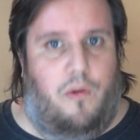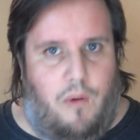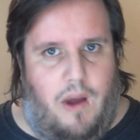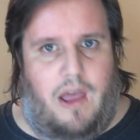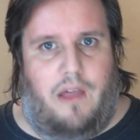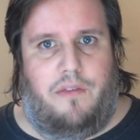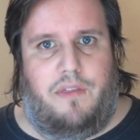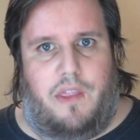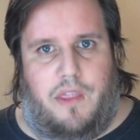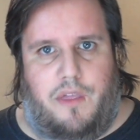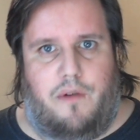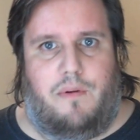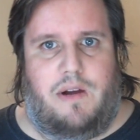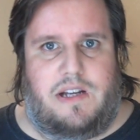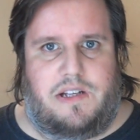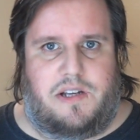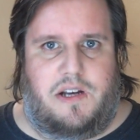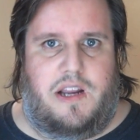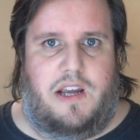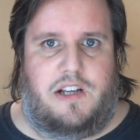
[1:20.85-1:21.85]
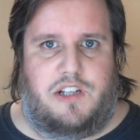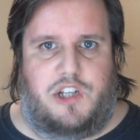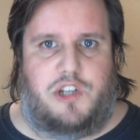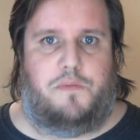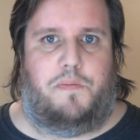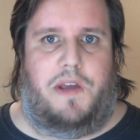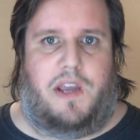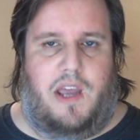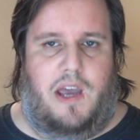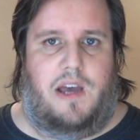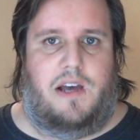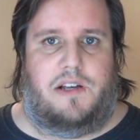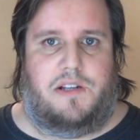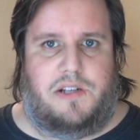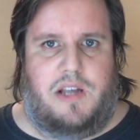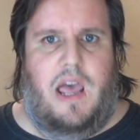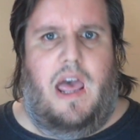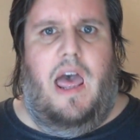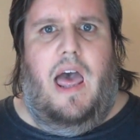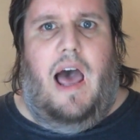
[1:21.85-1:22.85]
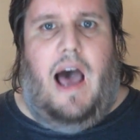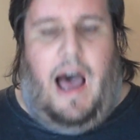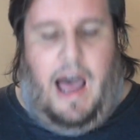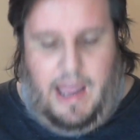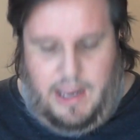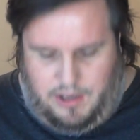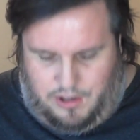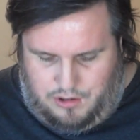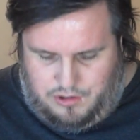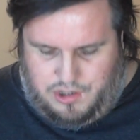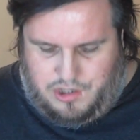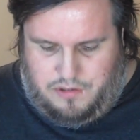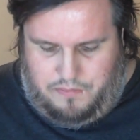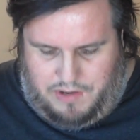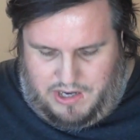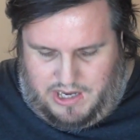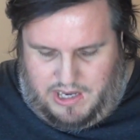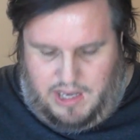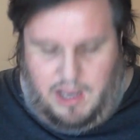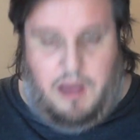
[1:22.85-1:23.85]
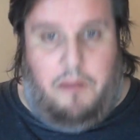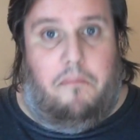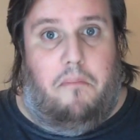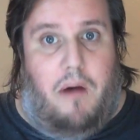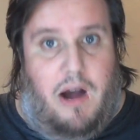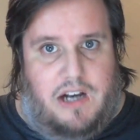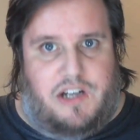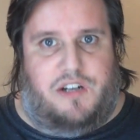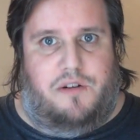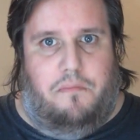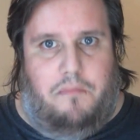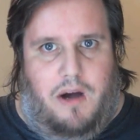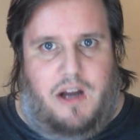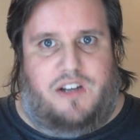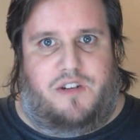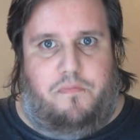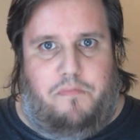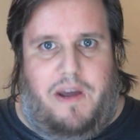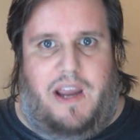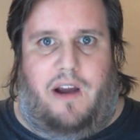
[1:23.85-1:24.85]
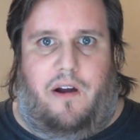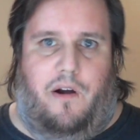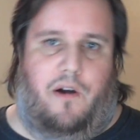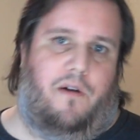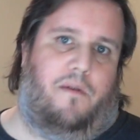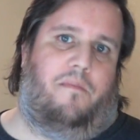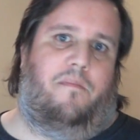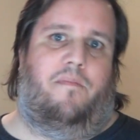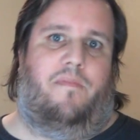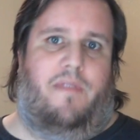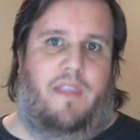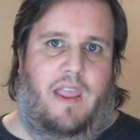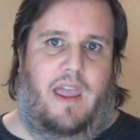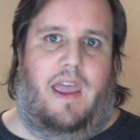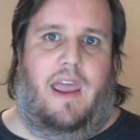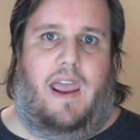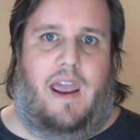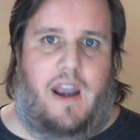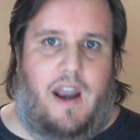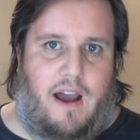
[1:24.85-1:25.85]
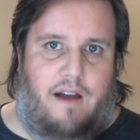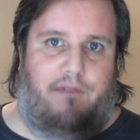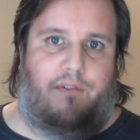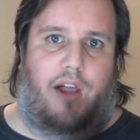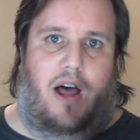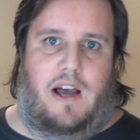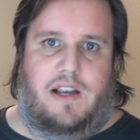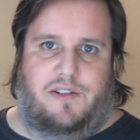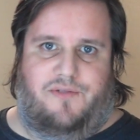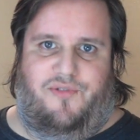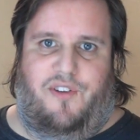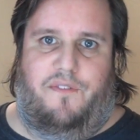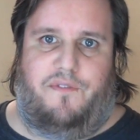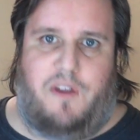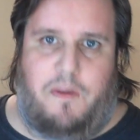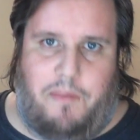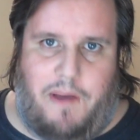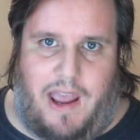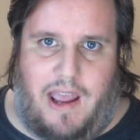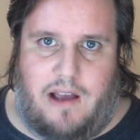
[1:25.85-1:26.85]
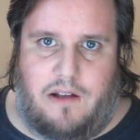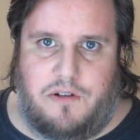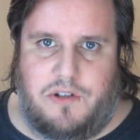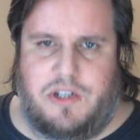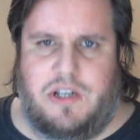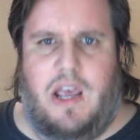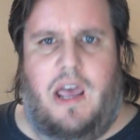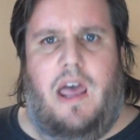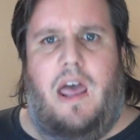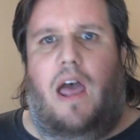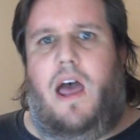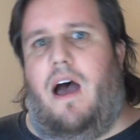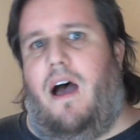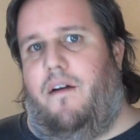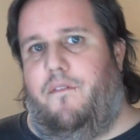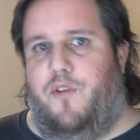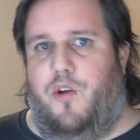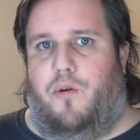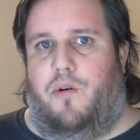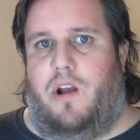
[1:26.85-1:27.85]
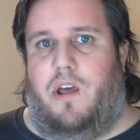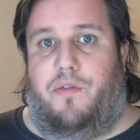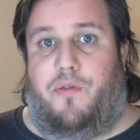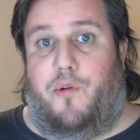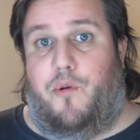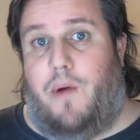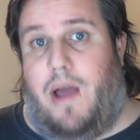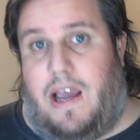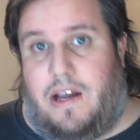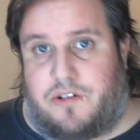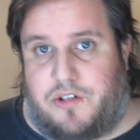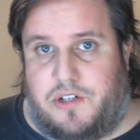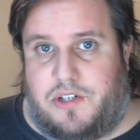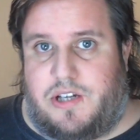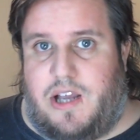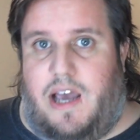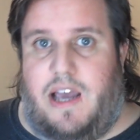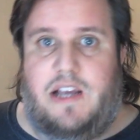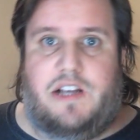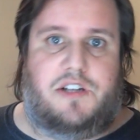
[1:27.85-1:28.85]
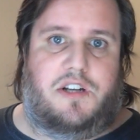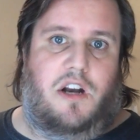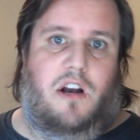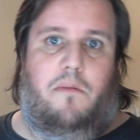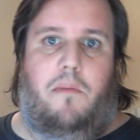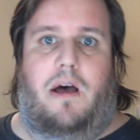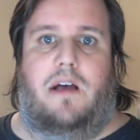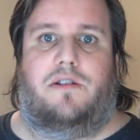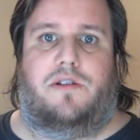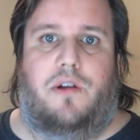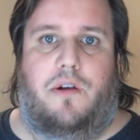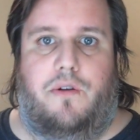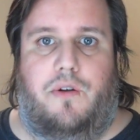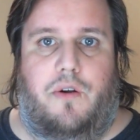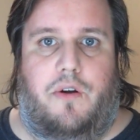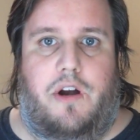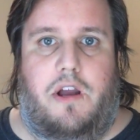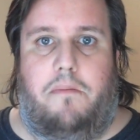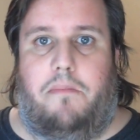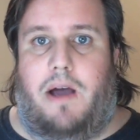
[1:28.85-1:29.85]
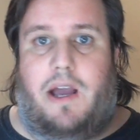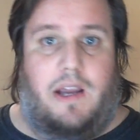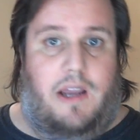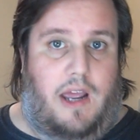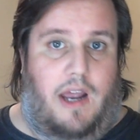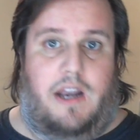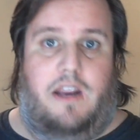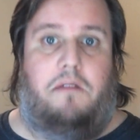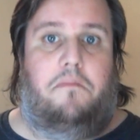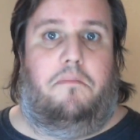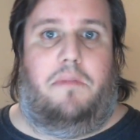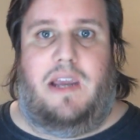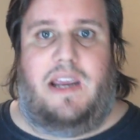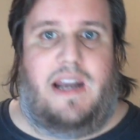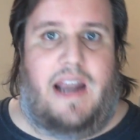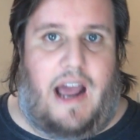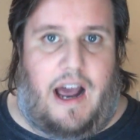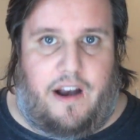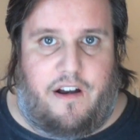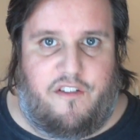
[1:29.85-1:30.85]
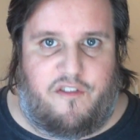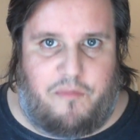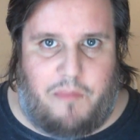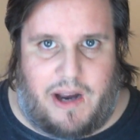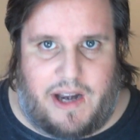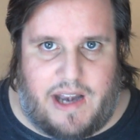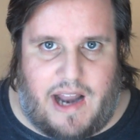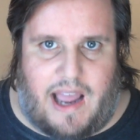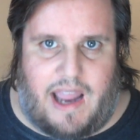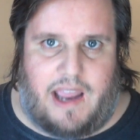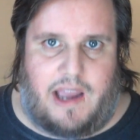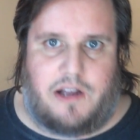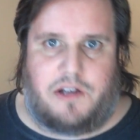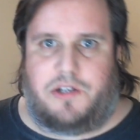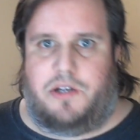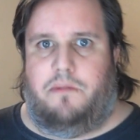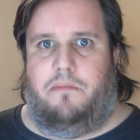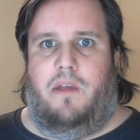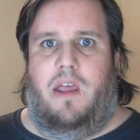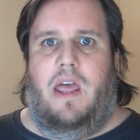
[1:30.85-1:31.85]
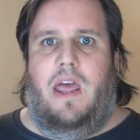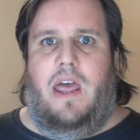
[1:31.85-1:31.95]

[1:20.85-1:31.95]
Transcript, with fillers: Well, the reason is because I used to be much, much bigger, and I've lost 50 pounds. I'm doing it through exercise, and I'm also doing it by cutting meat out of my diet.